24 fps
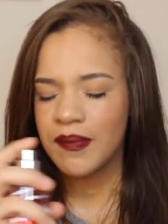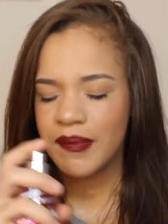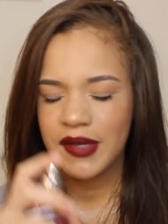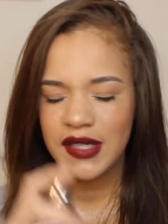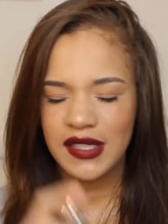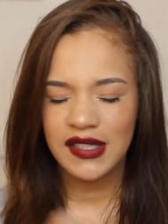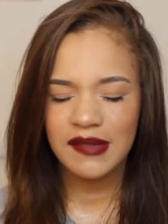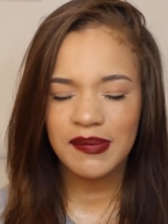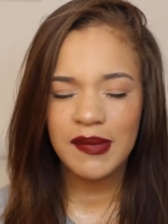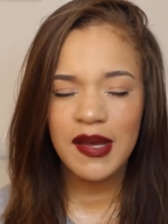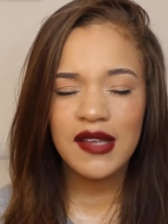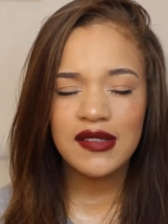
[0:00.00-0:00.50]

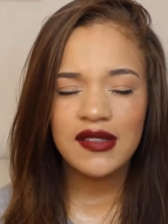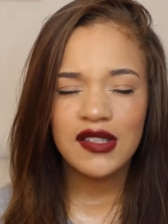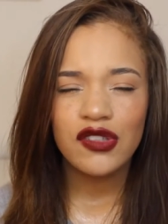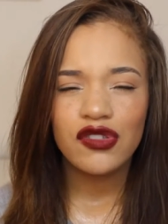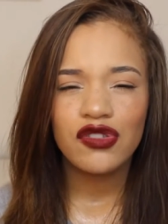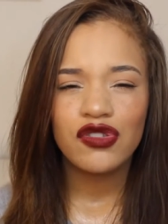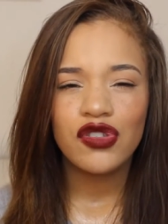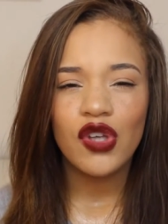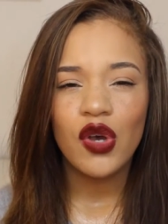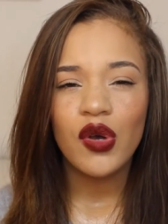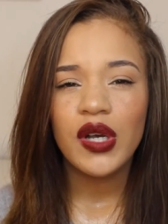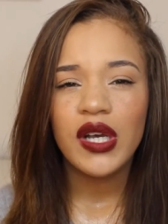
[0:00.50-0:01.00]
But it
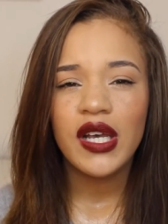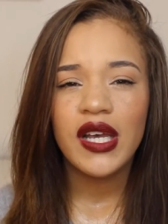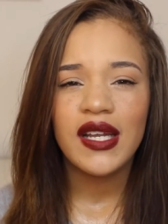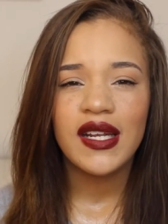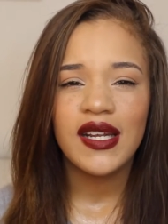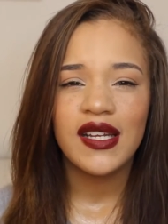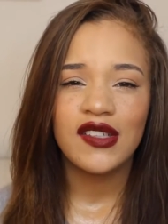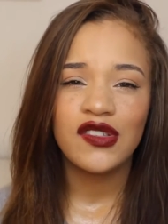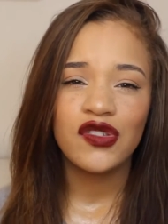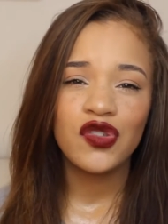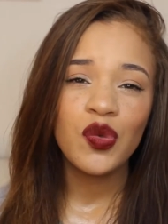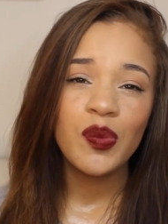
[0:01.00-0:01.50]
smells so
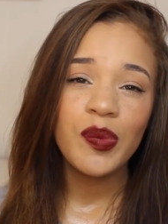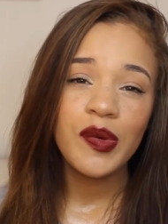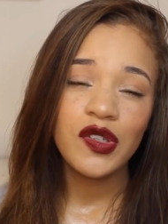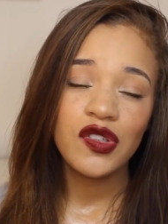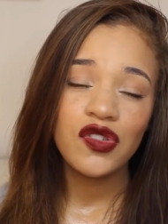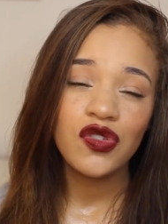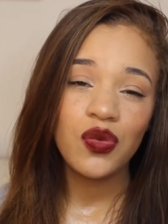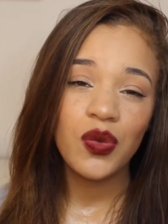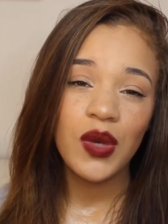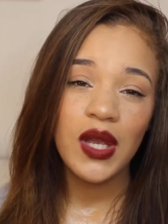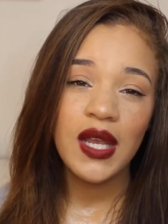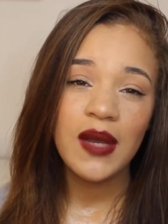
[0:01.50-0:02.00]
good. It's super
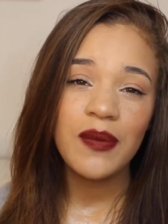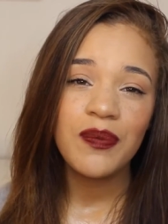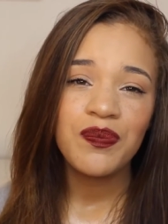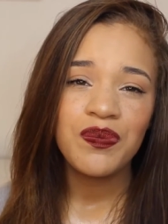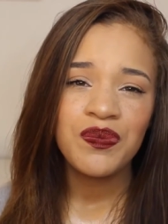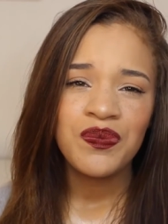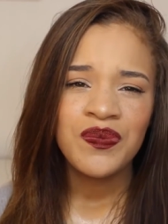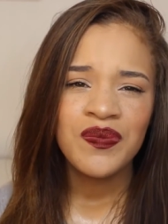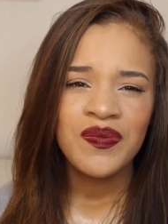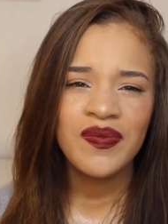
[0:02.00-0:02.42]
sweet.